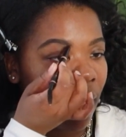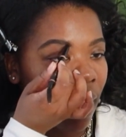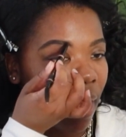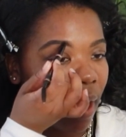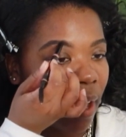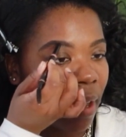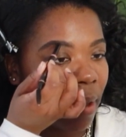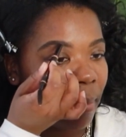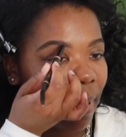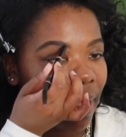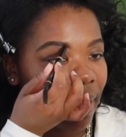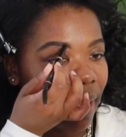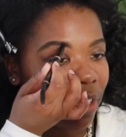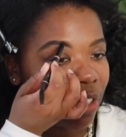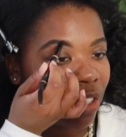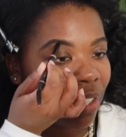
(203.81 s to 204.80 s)
And
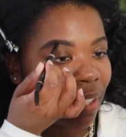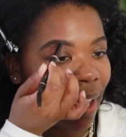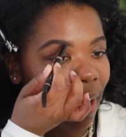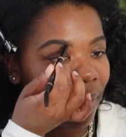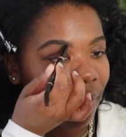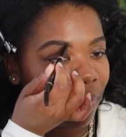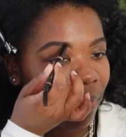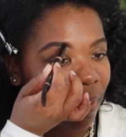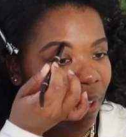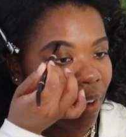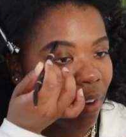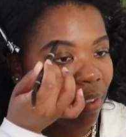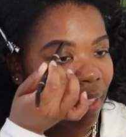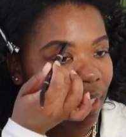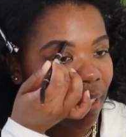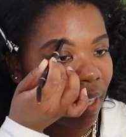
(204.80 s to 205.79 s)
that's just out of
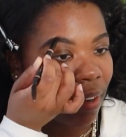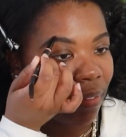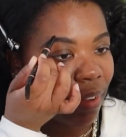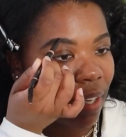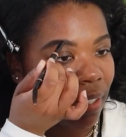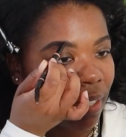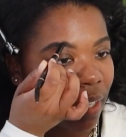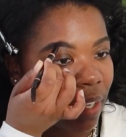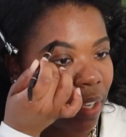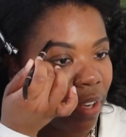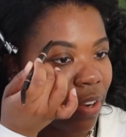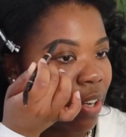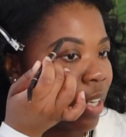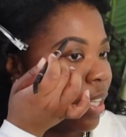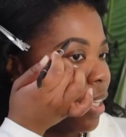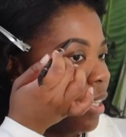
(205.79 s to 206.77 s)
fear, that's out of
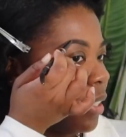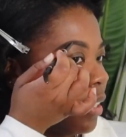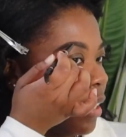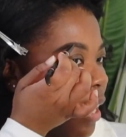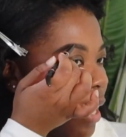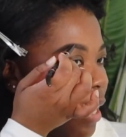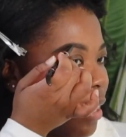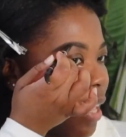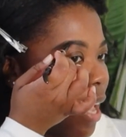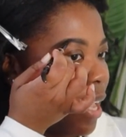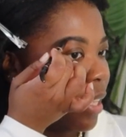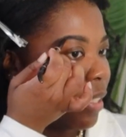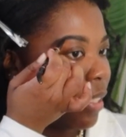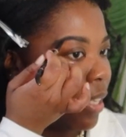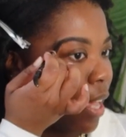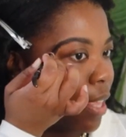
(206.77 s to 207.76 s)
insecurities. Like, that
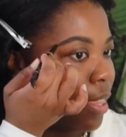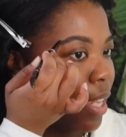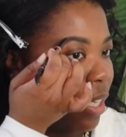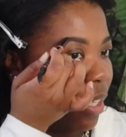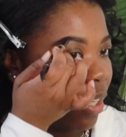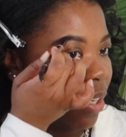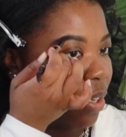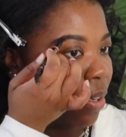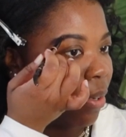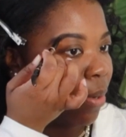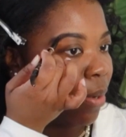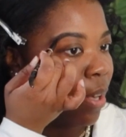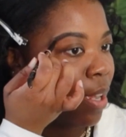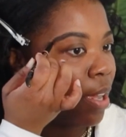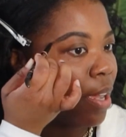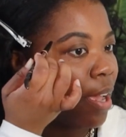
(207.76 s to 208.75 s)
is nothing new.
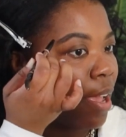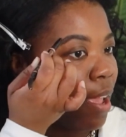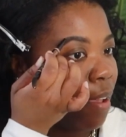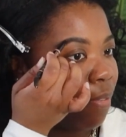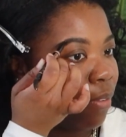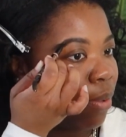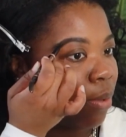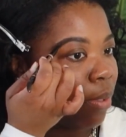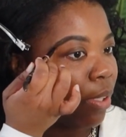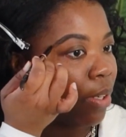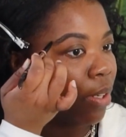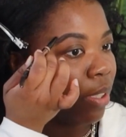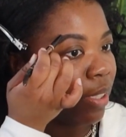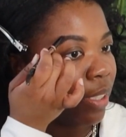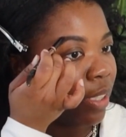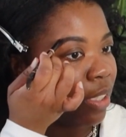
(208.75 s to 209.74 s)
If you
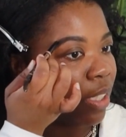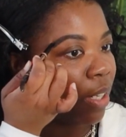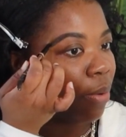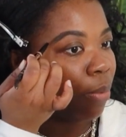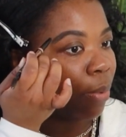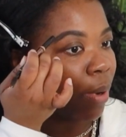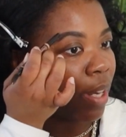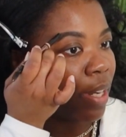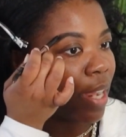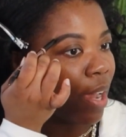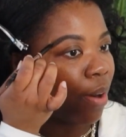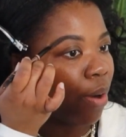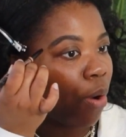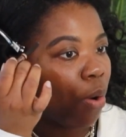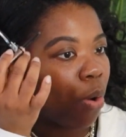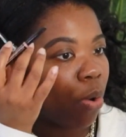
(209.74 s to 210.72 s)
literally can run down
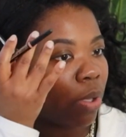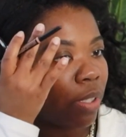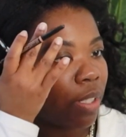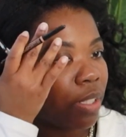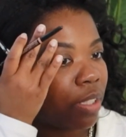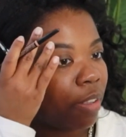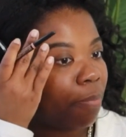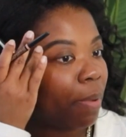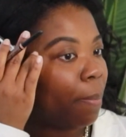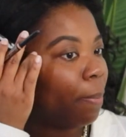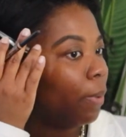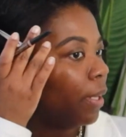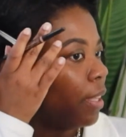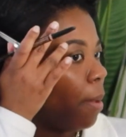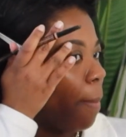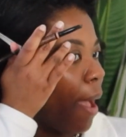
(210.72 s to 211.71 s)
a whole list of
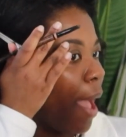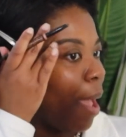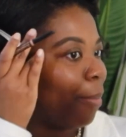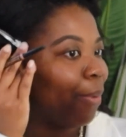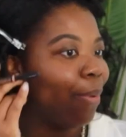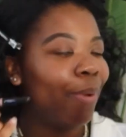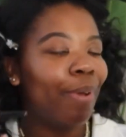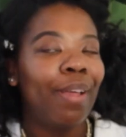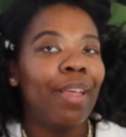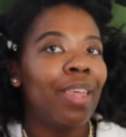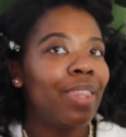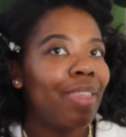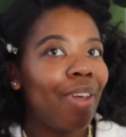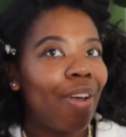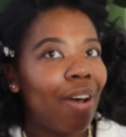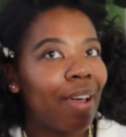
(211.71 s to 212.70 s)
people in the Bible,
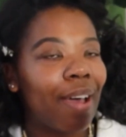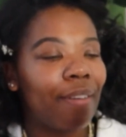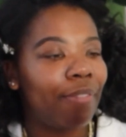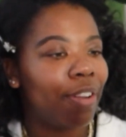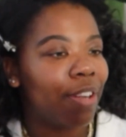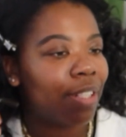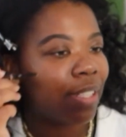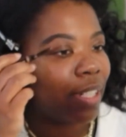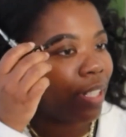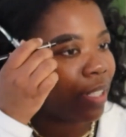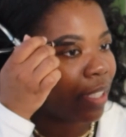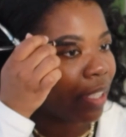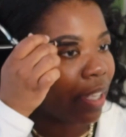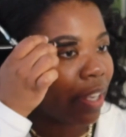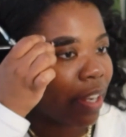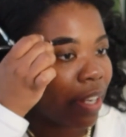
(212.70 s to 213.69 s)
they all got fears and
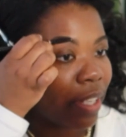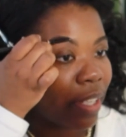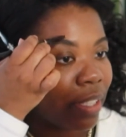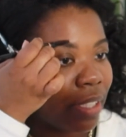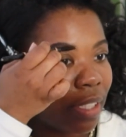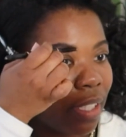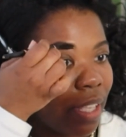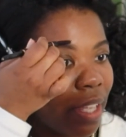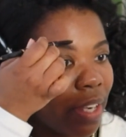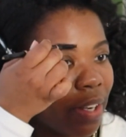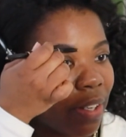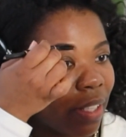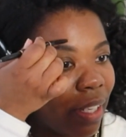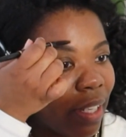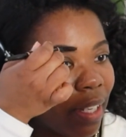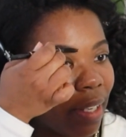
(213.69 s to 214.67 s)
insecurities.
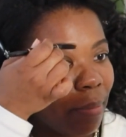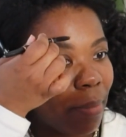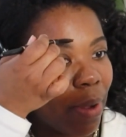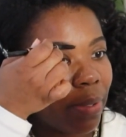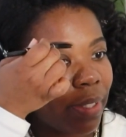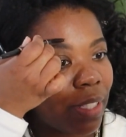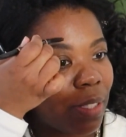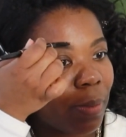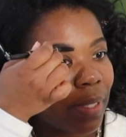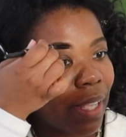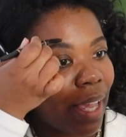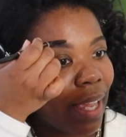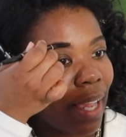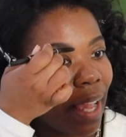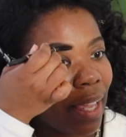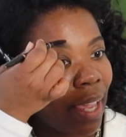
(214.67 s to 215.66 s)
Literally, Moses was
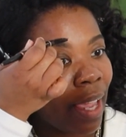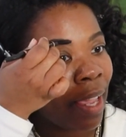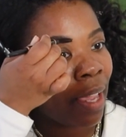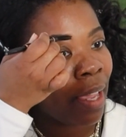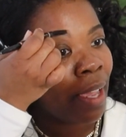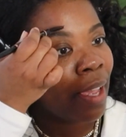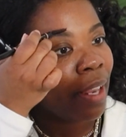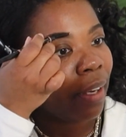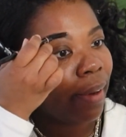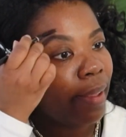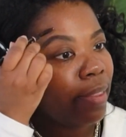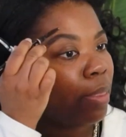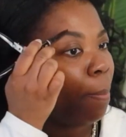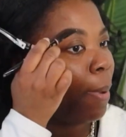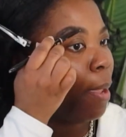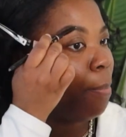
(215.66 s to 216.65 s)
like, I can't
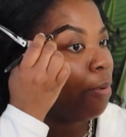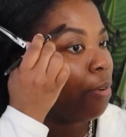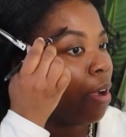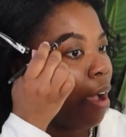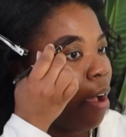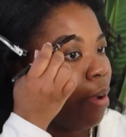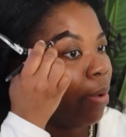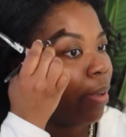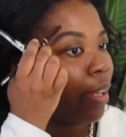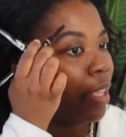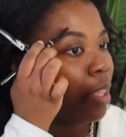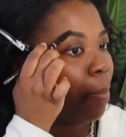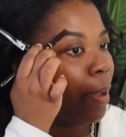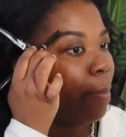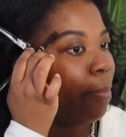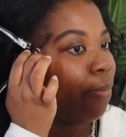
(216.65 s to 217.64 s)
let the people go and let
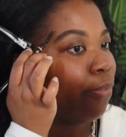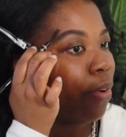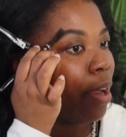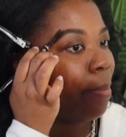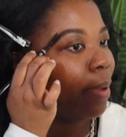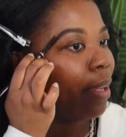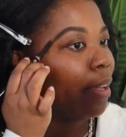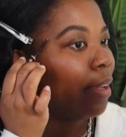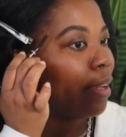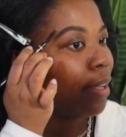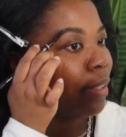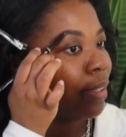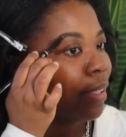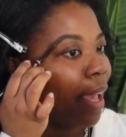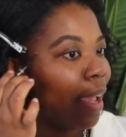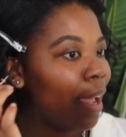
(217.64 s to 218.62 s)
the people free
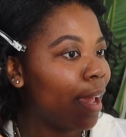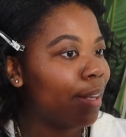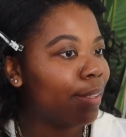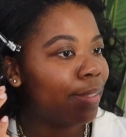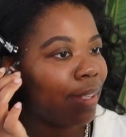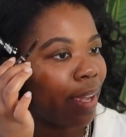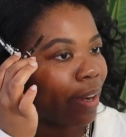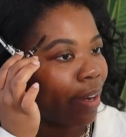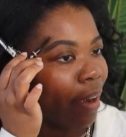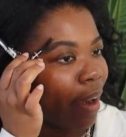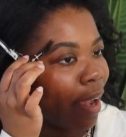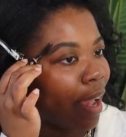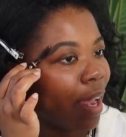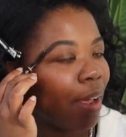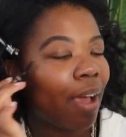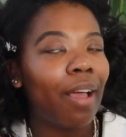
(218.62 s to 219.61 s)
because I got a stutter. I
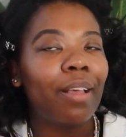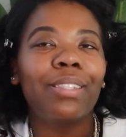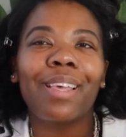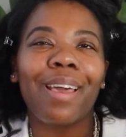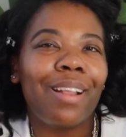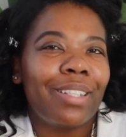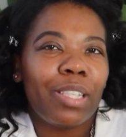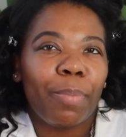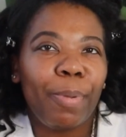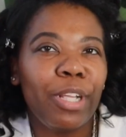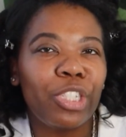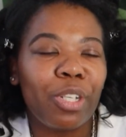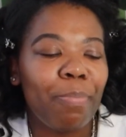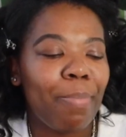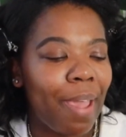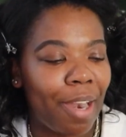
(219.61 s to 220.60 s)
got a
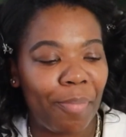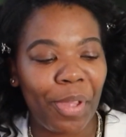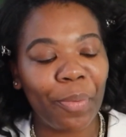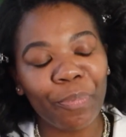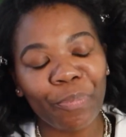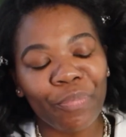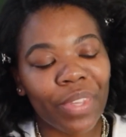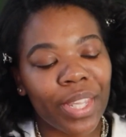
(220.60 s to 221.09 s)
speech impediment.